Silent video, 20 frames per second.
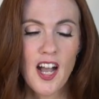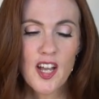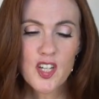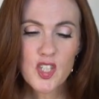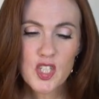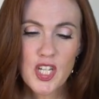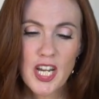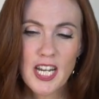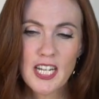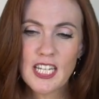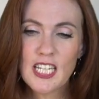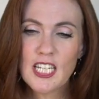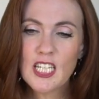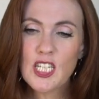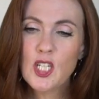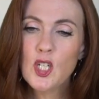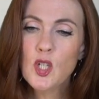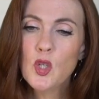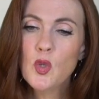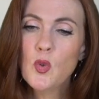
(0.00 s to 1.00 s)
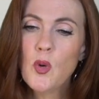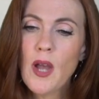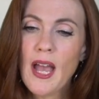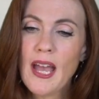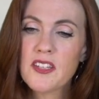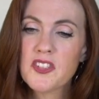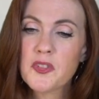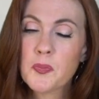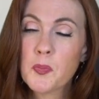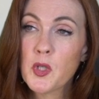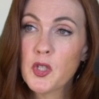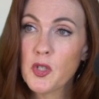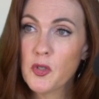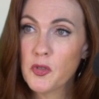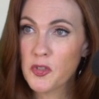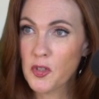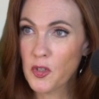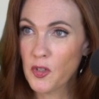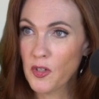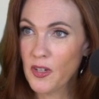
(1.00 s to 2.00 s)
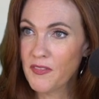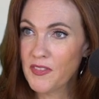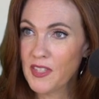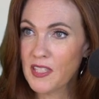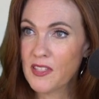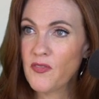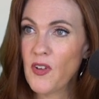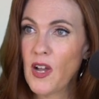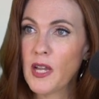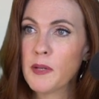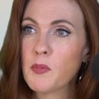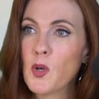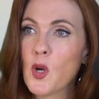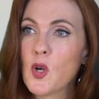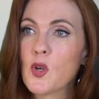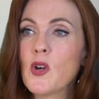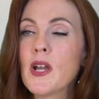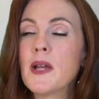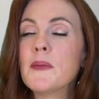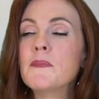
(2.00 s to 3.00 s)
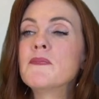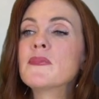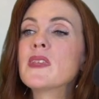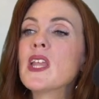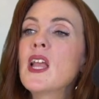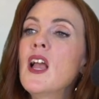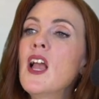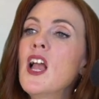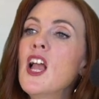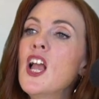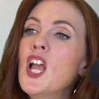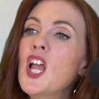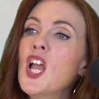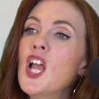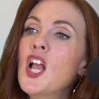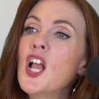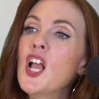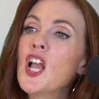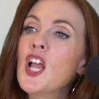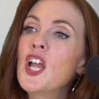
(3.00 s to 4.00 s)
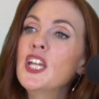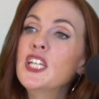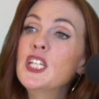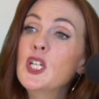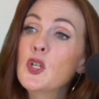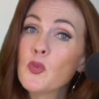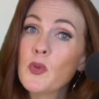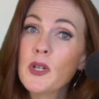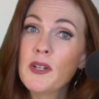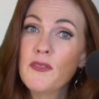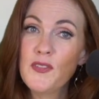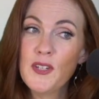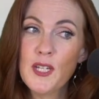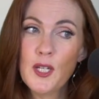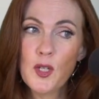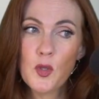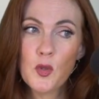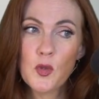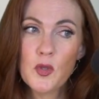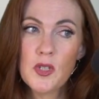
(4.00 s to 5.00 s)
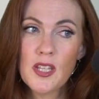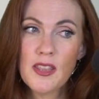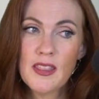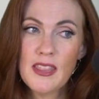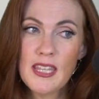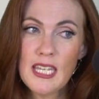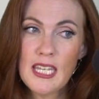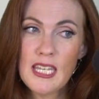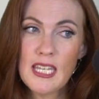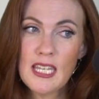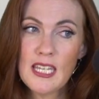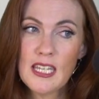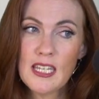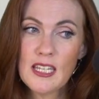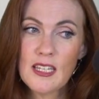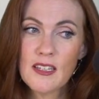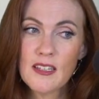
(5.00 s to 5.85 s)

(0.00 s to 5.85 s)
Shady, you as producer of this fine program, you reviewed the